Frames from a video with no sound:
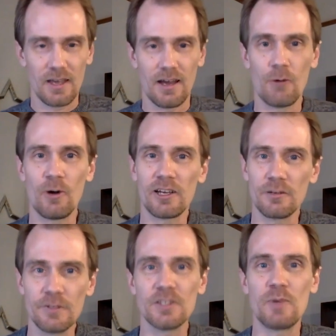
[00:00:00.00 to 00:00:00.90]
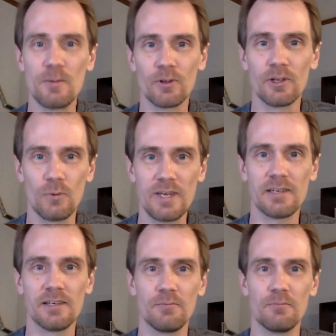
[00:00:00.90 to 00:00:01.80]
I want to convince people that we
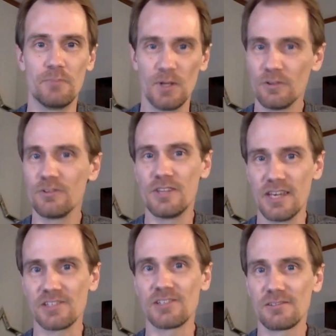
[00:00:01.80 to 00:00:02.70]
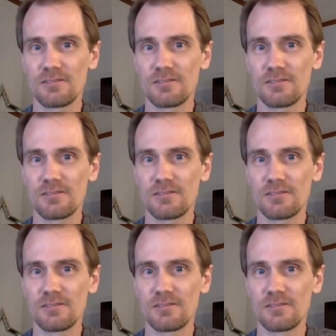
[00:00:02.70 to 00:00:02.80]
can build this